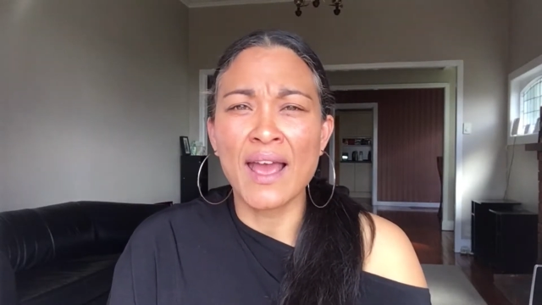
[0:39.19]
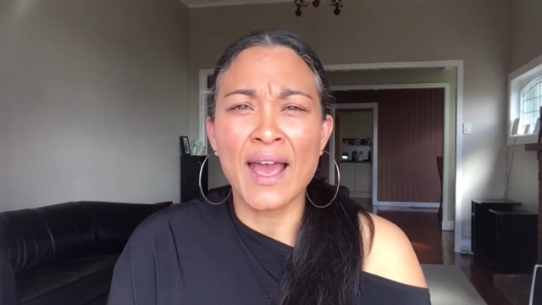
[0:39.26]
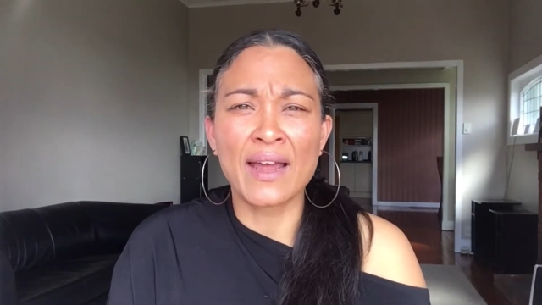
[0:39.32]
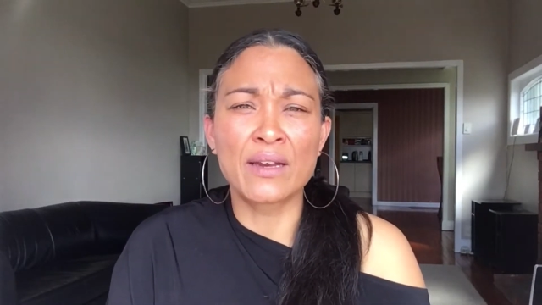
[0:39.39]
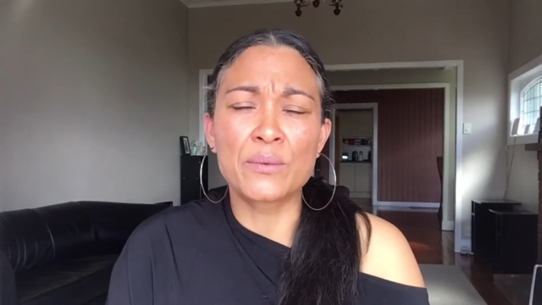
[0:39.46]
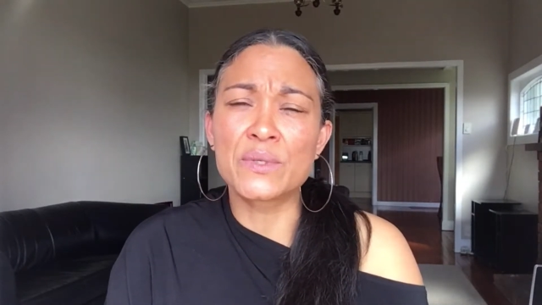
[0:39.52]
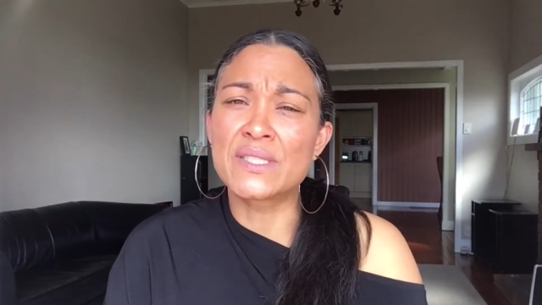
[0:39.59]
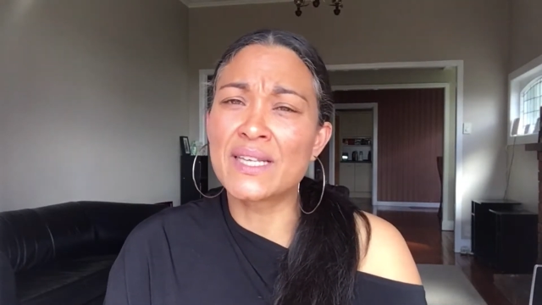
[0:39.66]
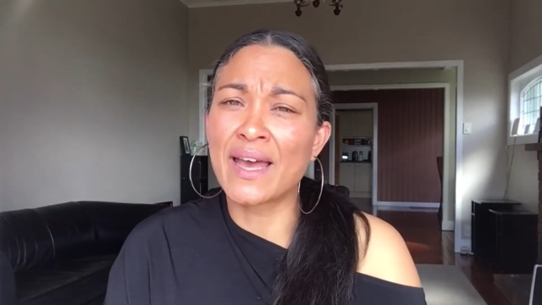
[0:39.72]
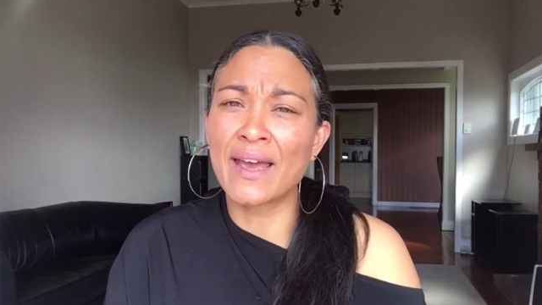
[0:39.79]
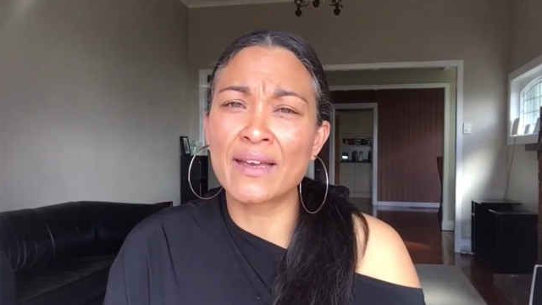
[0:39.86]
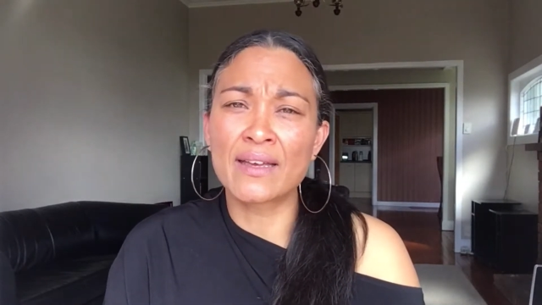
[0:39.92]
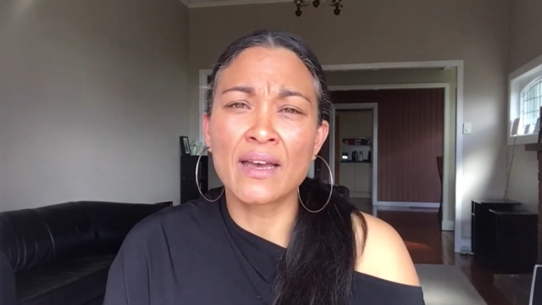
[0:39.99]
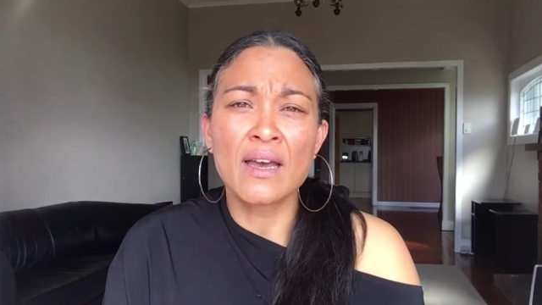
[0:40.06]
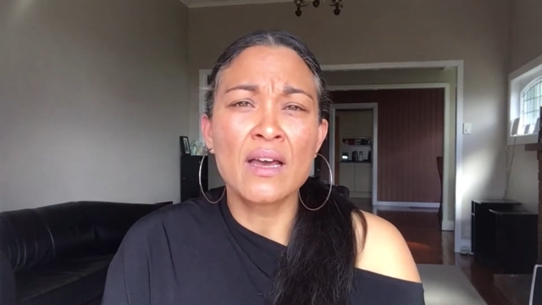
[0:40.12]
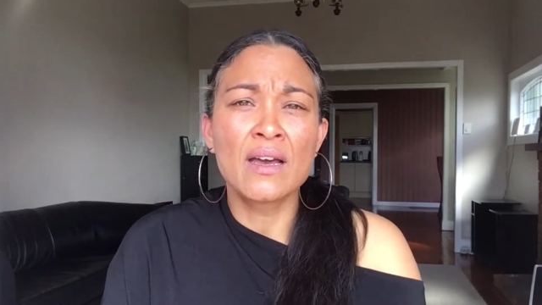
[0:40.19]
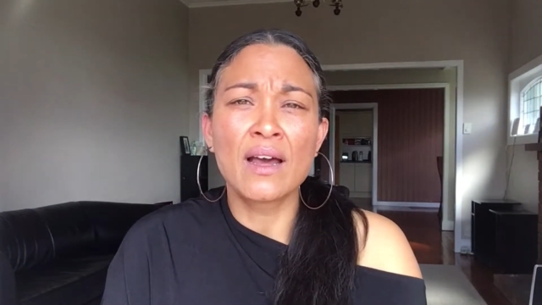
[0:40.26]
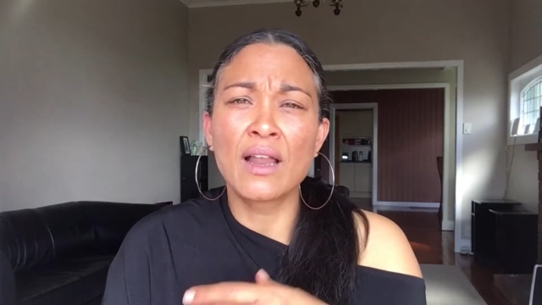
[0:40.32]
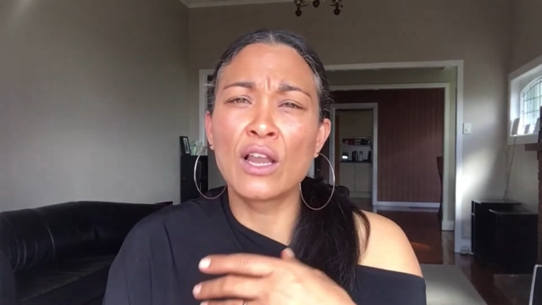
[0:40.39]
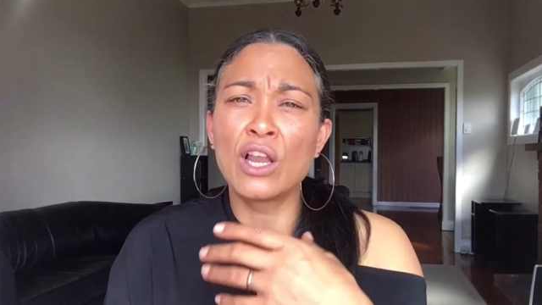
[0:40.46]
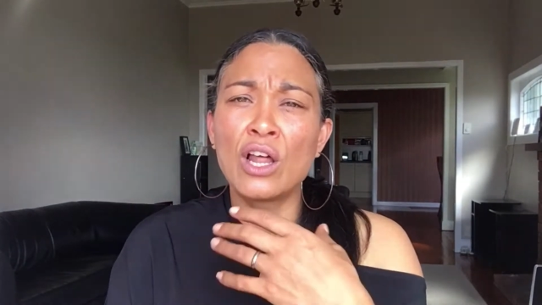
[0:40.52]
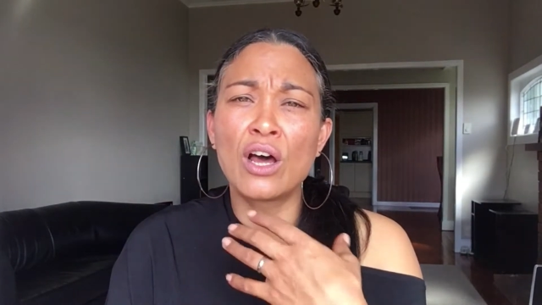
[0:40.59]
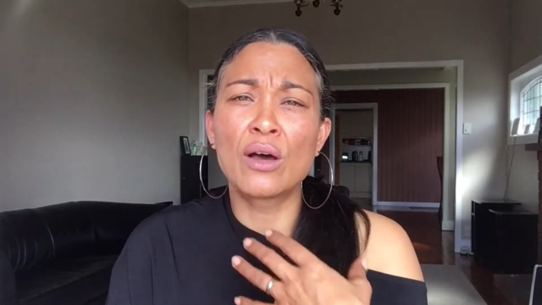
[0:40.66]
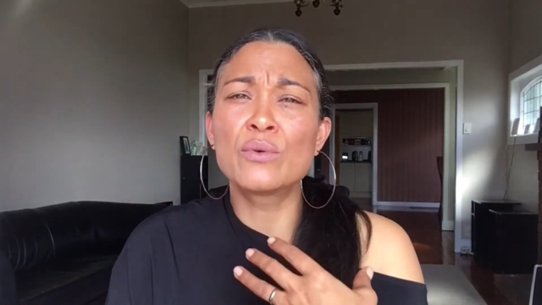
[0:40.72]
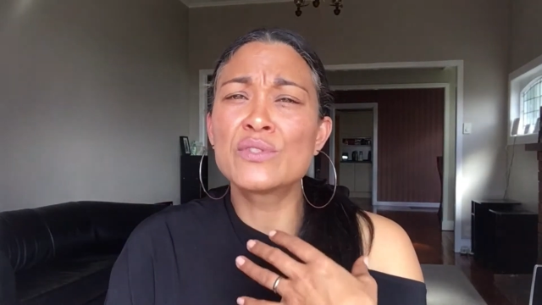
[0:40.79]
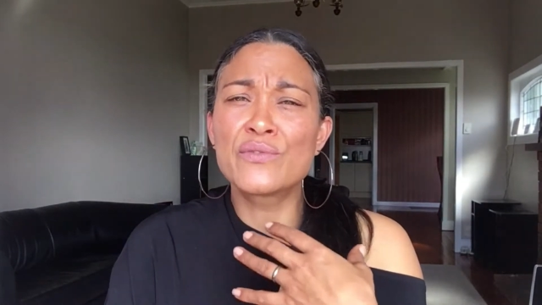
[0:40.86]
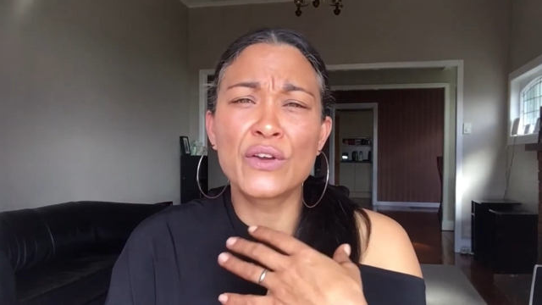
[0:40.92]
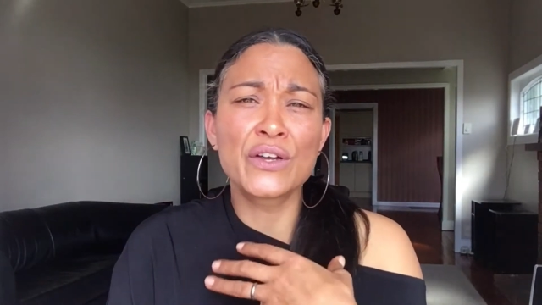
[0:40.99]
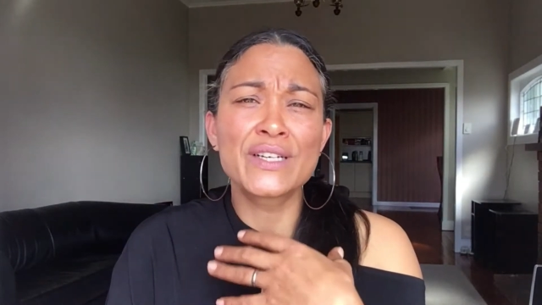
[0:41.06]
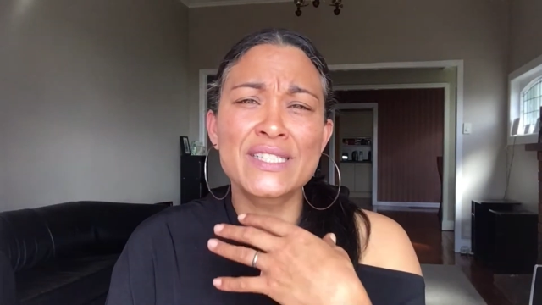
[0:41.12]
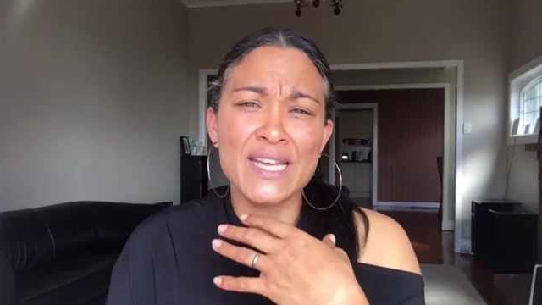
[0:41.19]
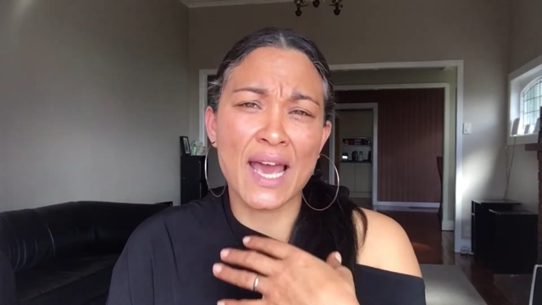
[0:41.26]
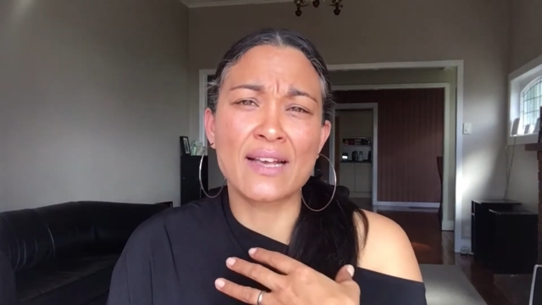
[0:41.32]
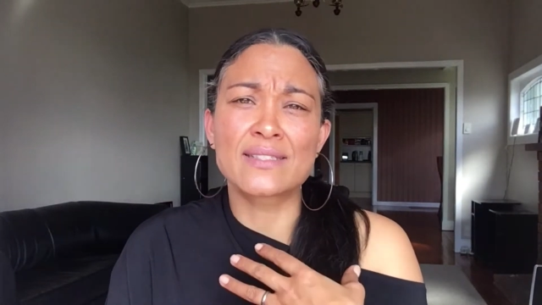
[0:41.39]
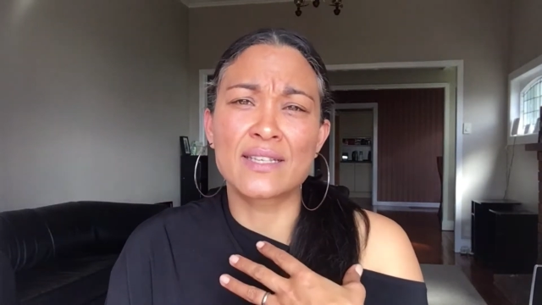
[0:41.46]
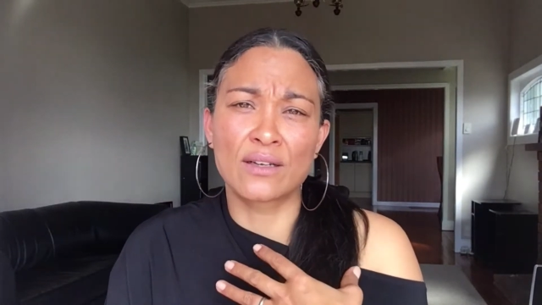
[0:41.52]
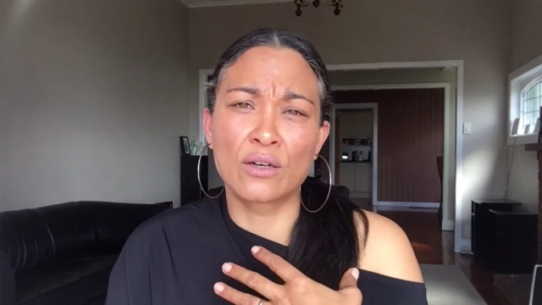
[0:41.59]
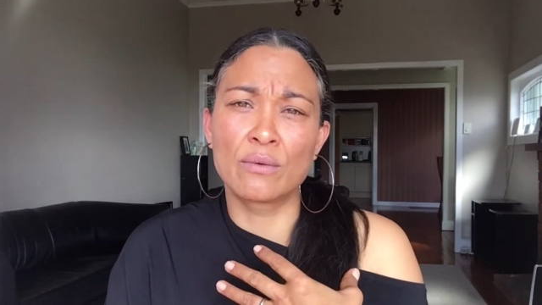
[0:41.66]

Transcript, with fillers: and it would take a lot it was very taxing